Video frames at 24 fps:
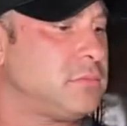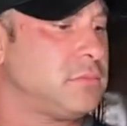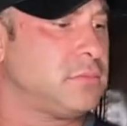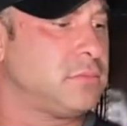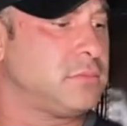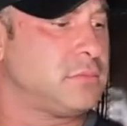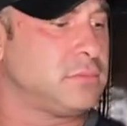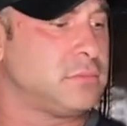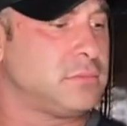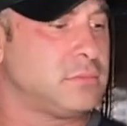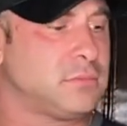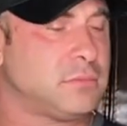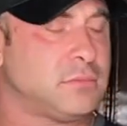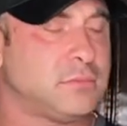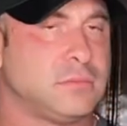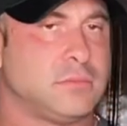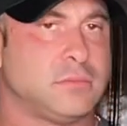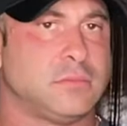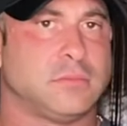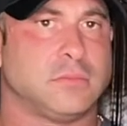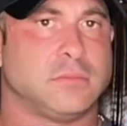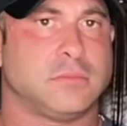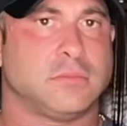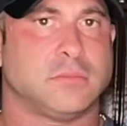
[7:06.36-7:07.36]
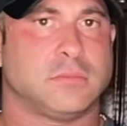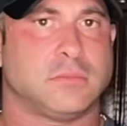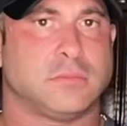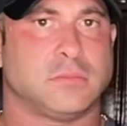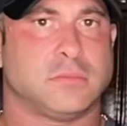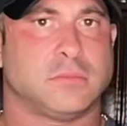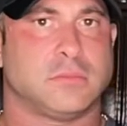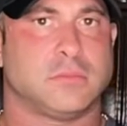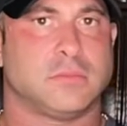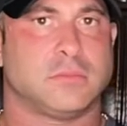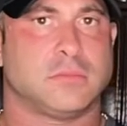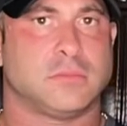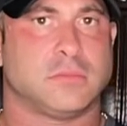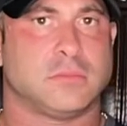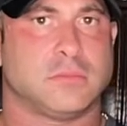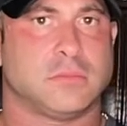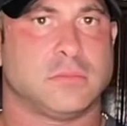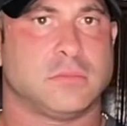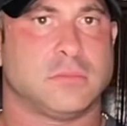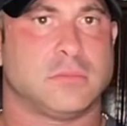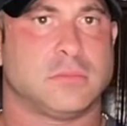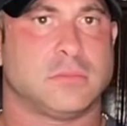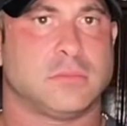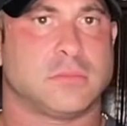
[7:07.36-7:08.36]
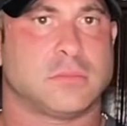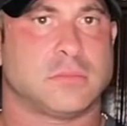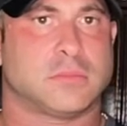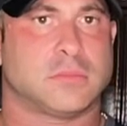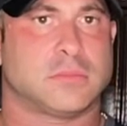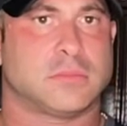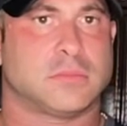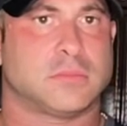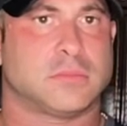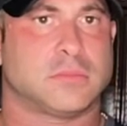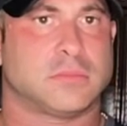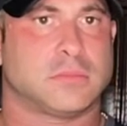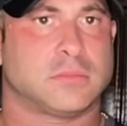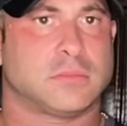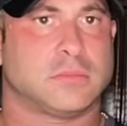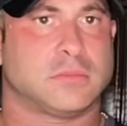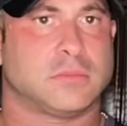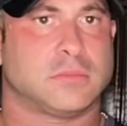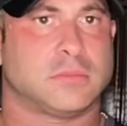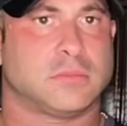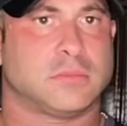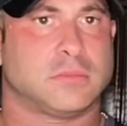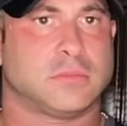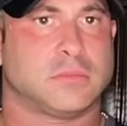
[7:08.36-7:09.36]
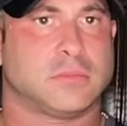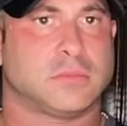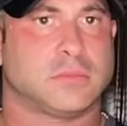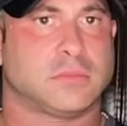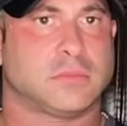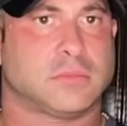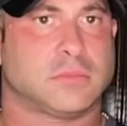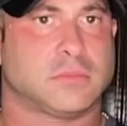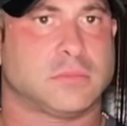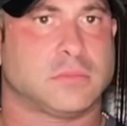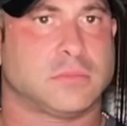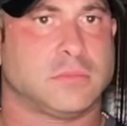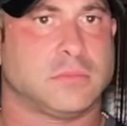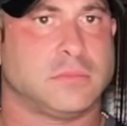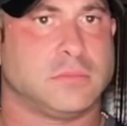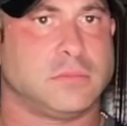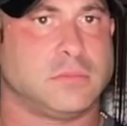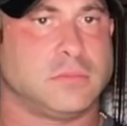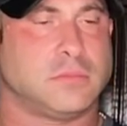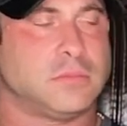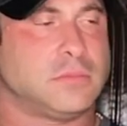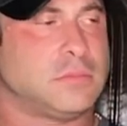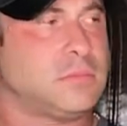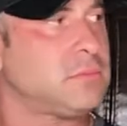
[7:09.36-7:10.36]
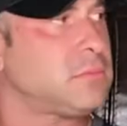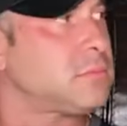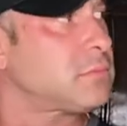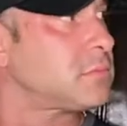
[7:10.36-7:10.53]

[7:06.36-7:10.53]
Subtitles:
(not speaking)